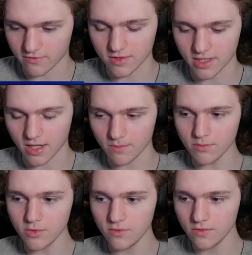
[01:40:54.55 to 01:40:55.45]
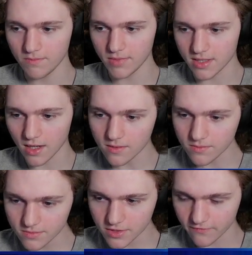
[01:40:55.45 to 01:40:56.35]
like a moon
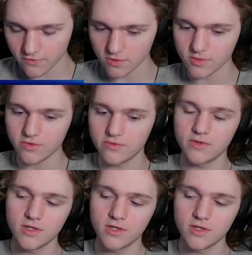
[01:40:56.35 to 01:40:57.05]
becomes a full moon